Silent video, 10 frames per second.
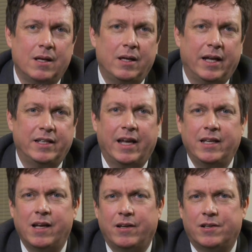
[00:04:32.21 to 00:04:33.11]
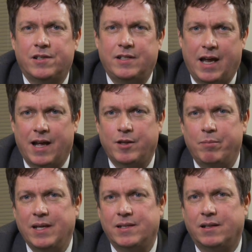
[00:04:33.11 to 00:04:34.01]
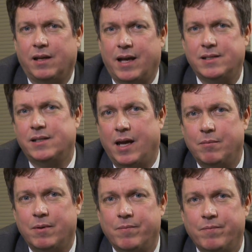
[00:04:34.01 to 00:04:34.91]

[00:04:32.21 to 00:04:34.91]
In getting to understand the basic landscape,